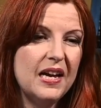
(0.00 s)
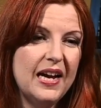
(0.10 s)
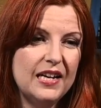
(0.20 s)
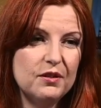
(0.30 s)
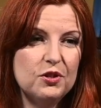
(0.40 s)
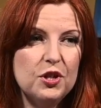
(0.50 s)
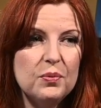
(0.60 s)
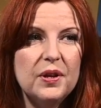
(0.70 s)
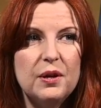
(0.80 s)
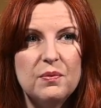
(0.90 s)
And so she
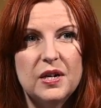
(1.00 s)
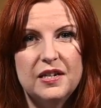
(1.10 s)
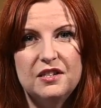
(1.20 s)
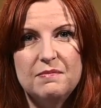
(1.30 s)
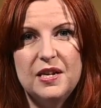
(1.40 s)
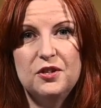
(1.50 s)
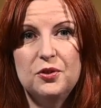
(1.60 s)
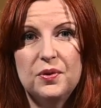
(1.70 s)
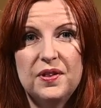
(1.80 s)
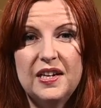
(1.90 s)
really wanted to make
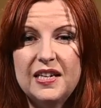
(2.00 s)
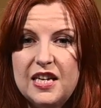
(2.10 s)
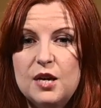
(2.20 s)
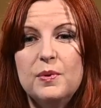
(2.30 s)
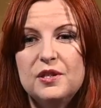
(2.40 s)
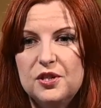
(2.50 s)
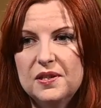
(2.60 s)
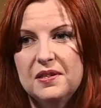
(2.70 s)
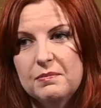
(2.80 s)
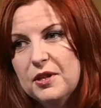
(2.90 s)
sure that he was
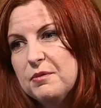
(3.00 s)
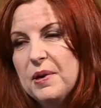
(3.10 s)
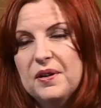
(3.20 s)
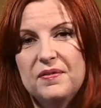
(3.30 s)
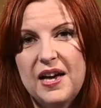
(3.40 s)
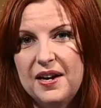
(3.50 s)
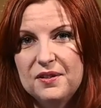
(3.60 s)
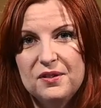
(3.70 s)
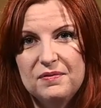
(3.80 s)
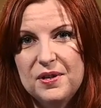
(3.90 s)
just as much a part of that
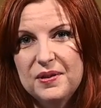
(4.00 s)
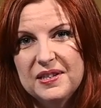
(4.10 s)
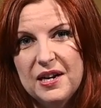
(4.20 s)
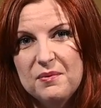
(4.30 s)
interview as I